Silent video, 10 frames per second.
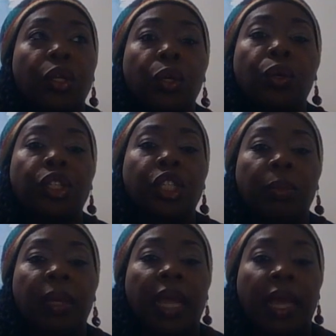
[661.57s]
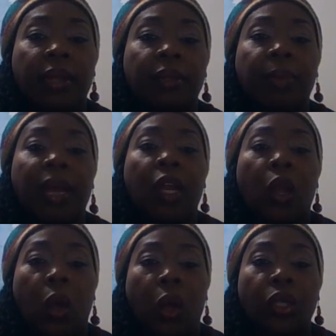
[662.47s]
you should be held by
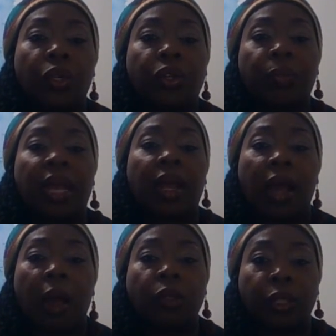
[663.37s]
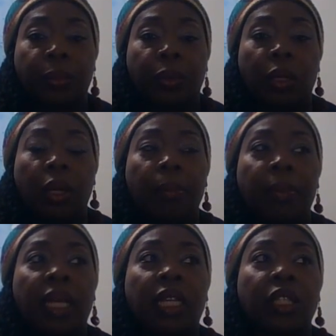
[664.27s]
law. You should be accountable,
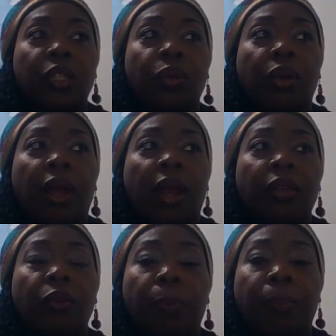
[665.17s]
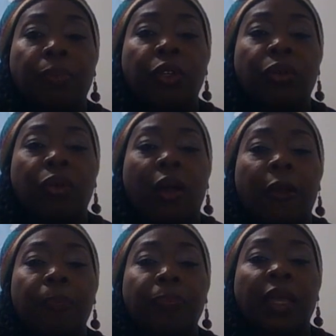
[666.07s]
because you
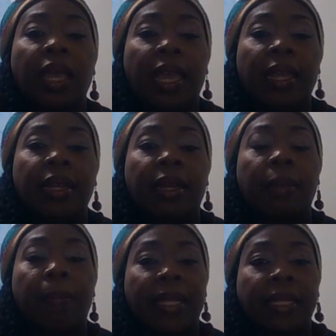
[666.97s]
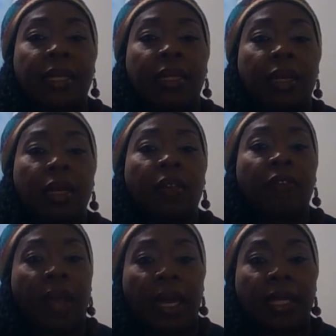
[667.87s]
are aiding and abetting
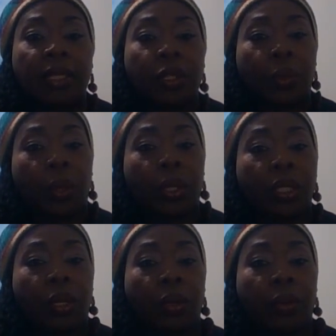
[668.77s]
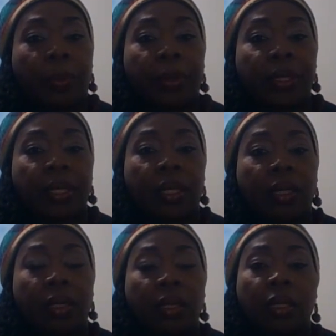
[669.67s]
violence towards another
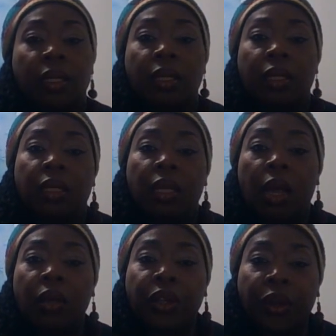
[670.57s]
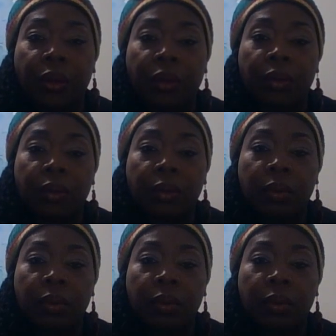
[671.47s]
person. Young girl,